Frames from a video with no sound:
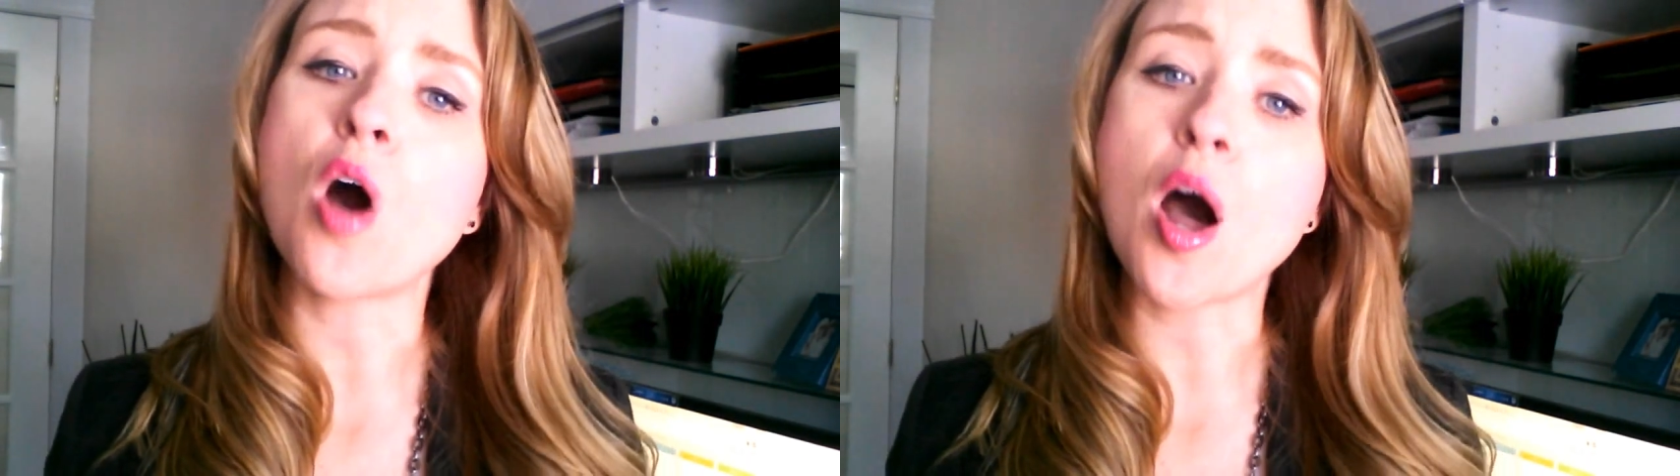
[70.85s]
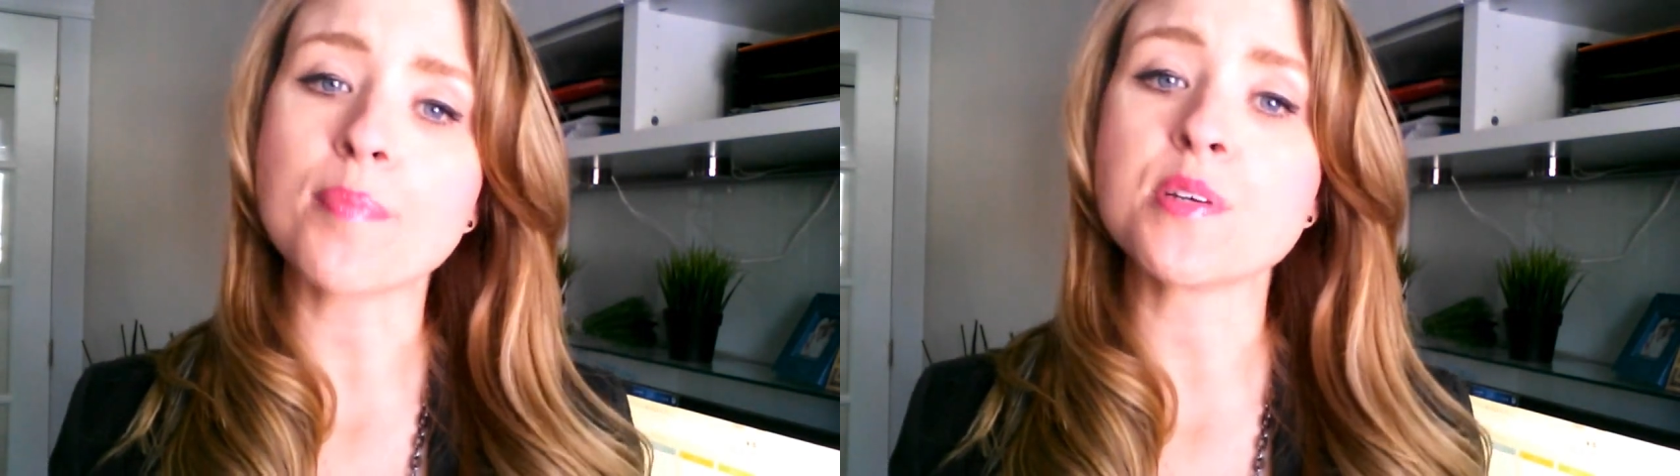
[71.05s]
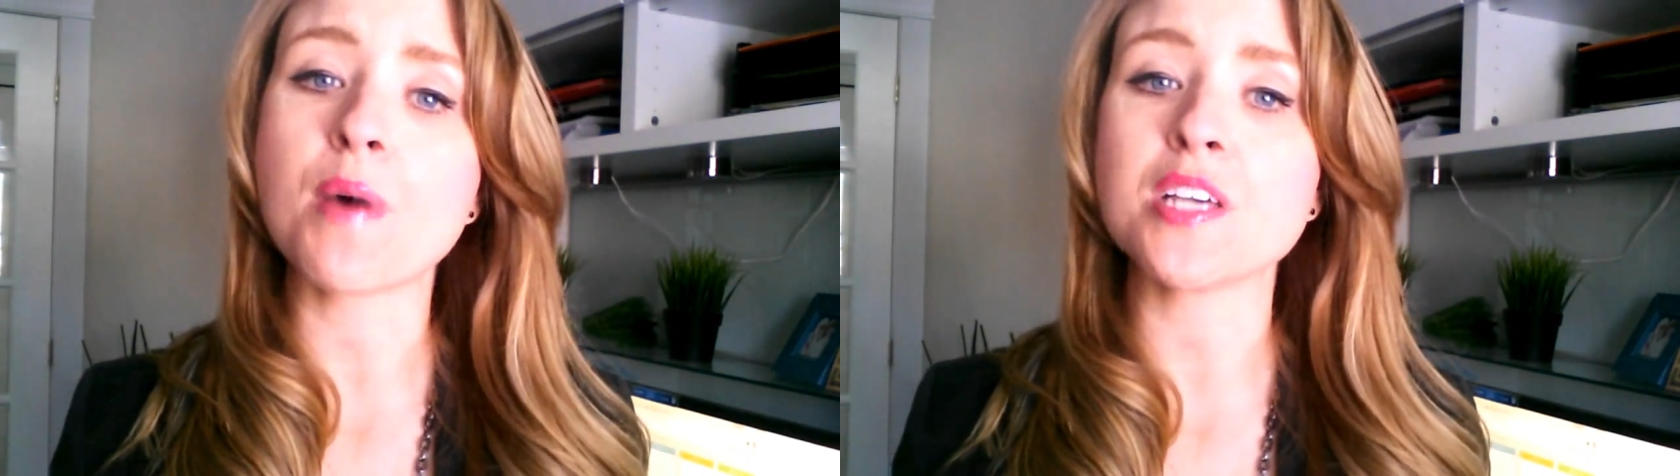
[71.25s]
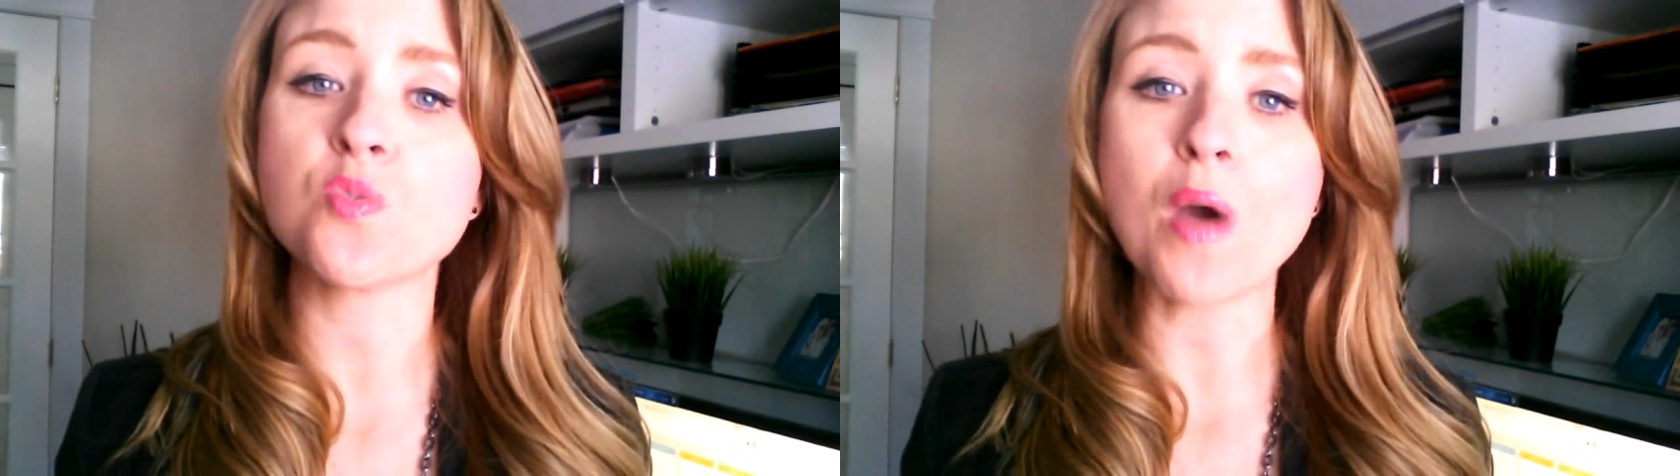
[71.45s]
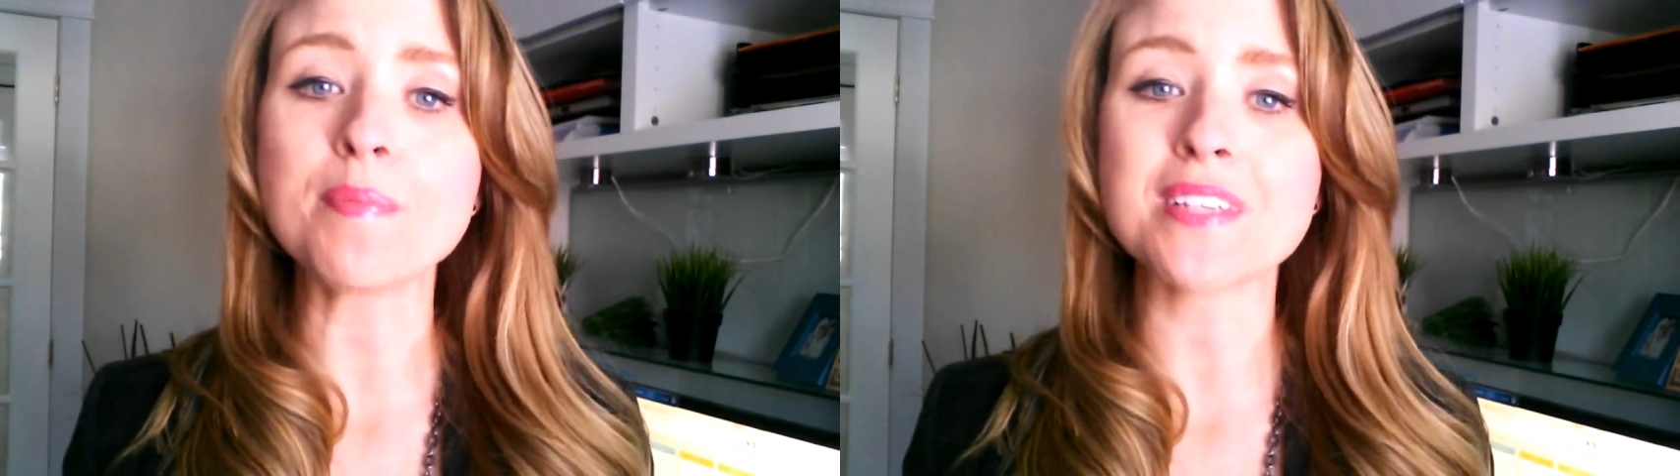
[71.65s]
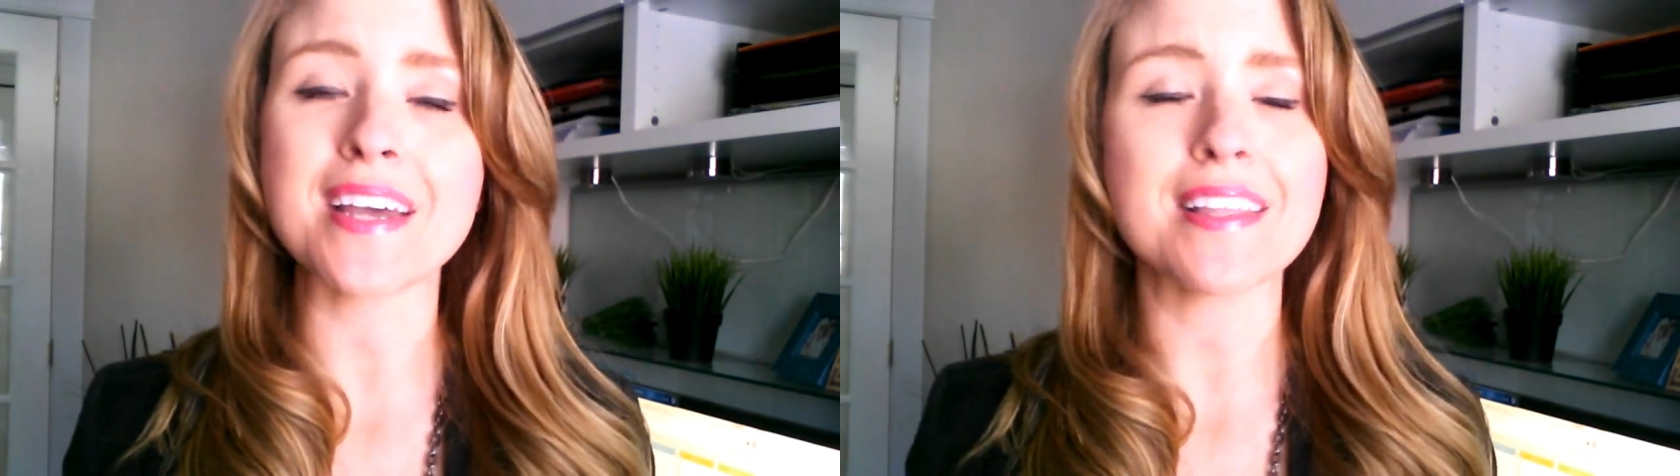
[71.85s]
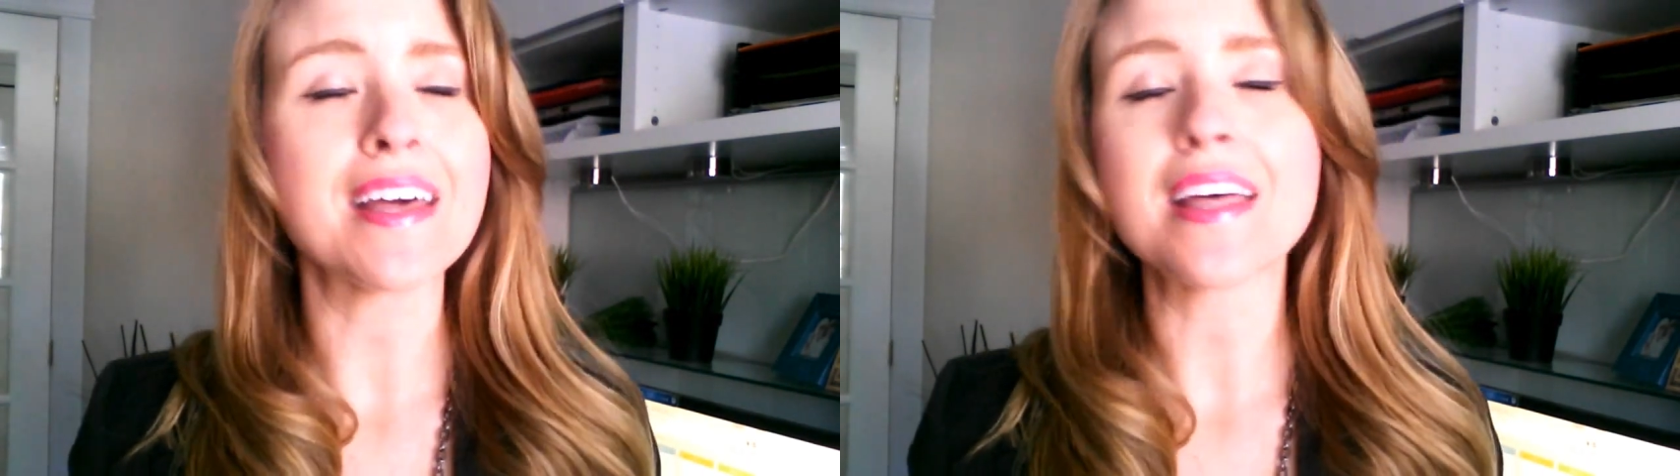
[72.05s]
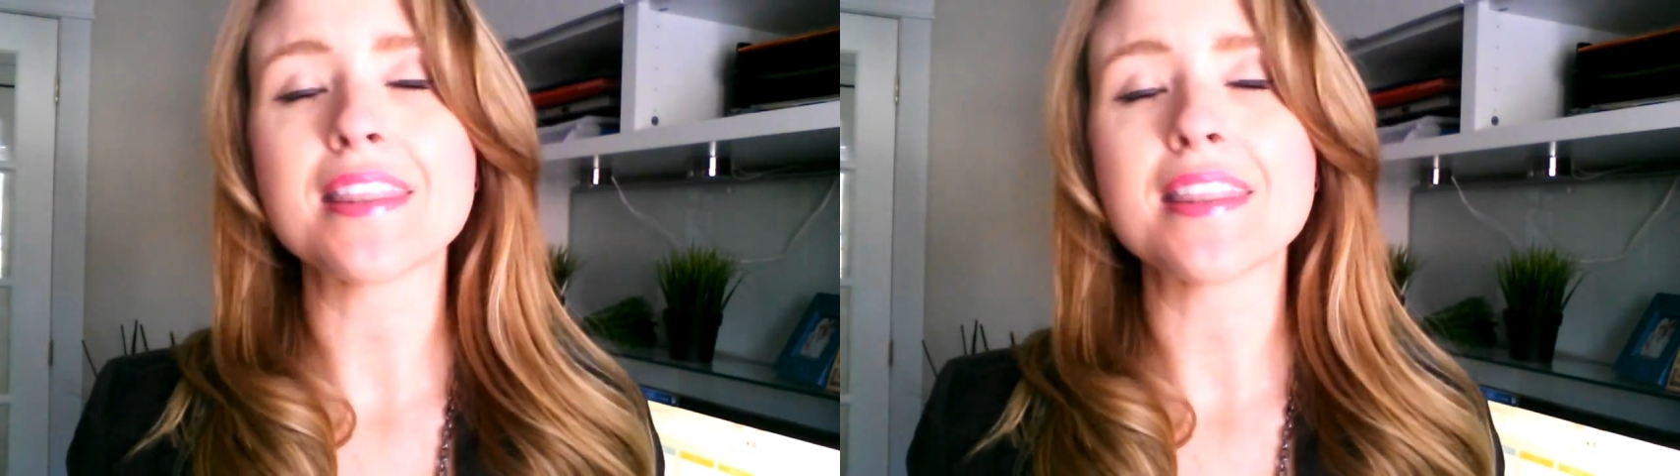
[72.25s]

optimized website,